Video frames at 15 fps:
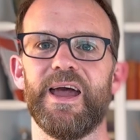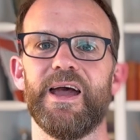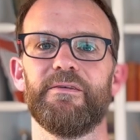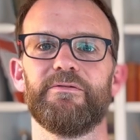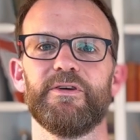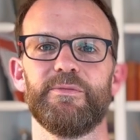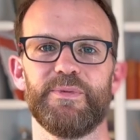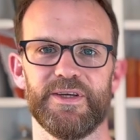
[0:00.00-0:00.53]

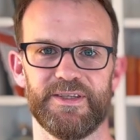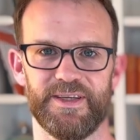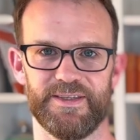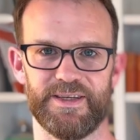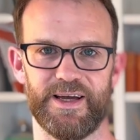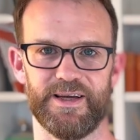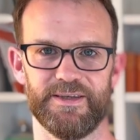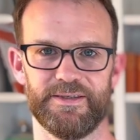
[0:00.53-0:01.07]
every business
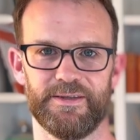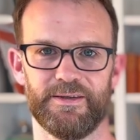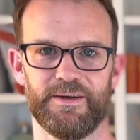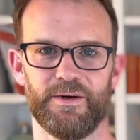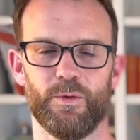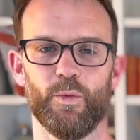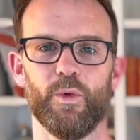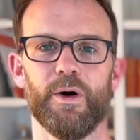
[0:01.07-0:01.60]
has,
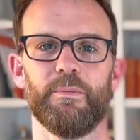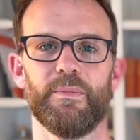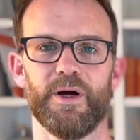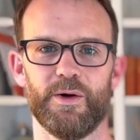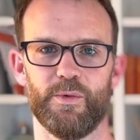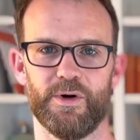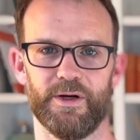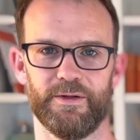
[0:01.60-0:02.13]
one by
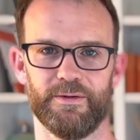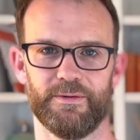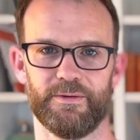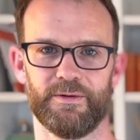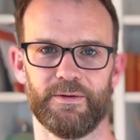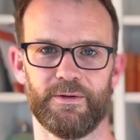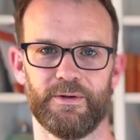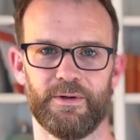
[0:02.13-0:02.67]
one.
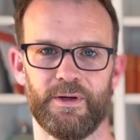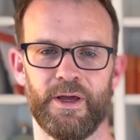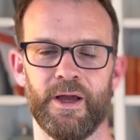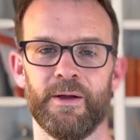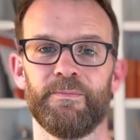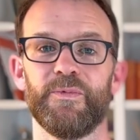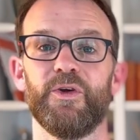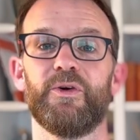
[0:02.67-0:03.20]

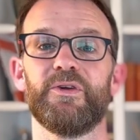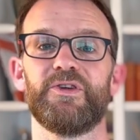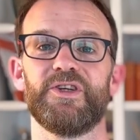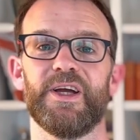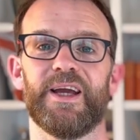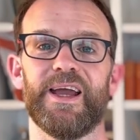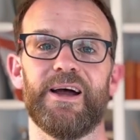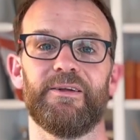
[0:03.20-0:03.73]
You can
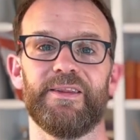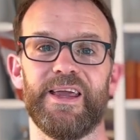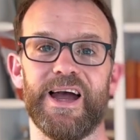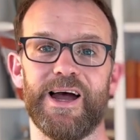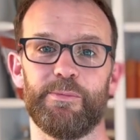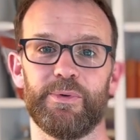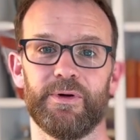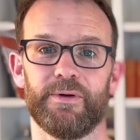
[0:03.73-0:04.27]
check out the
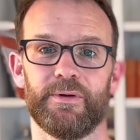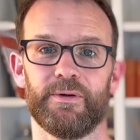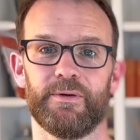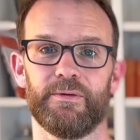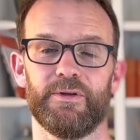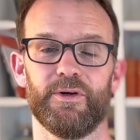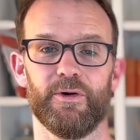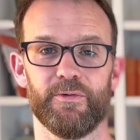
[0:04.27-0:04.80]
app
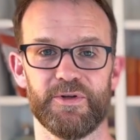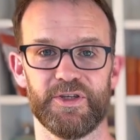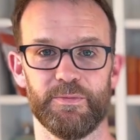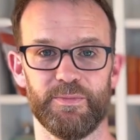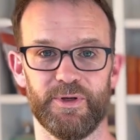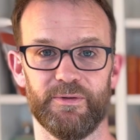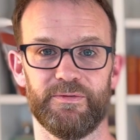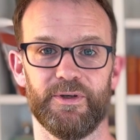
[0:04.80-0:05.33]
that Origin
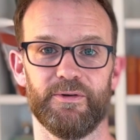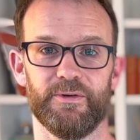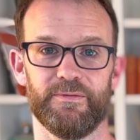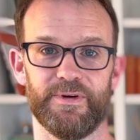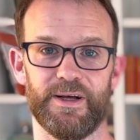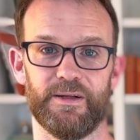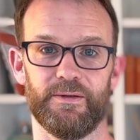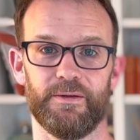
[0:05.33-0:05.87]
built for
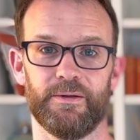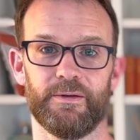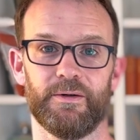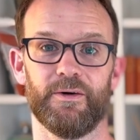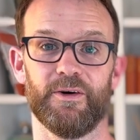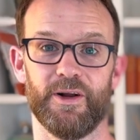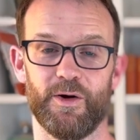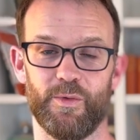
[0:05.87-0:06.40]
Crevel
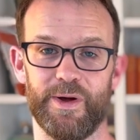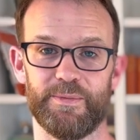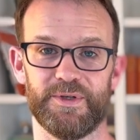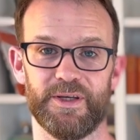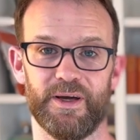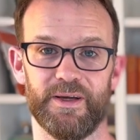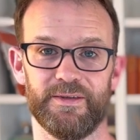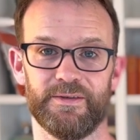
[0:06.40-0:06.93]
on our
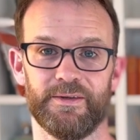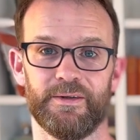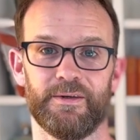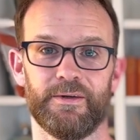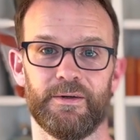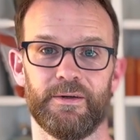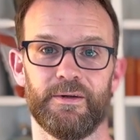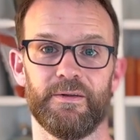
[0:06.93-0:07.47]
website,
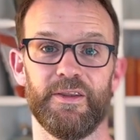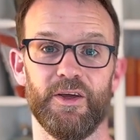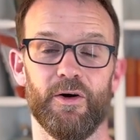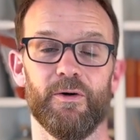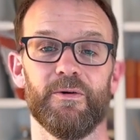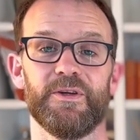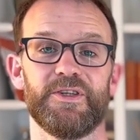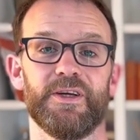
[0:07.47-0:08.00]

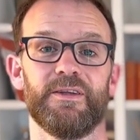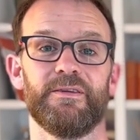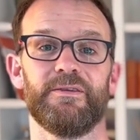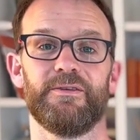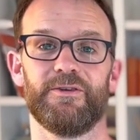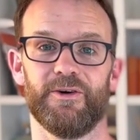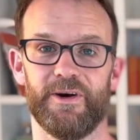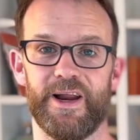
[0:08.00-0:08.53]

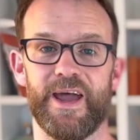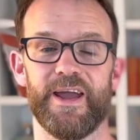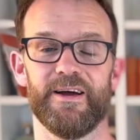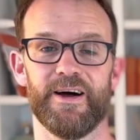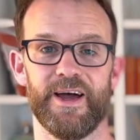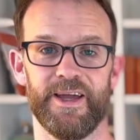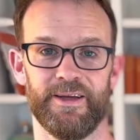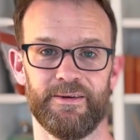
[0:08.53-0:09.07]

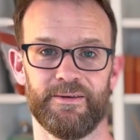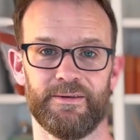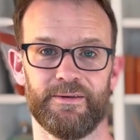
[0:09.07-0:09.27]
theorigin.ai.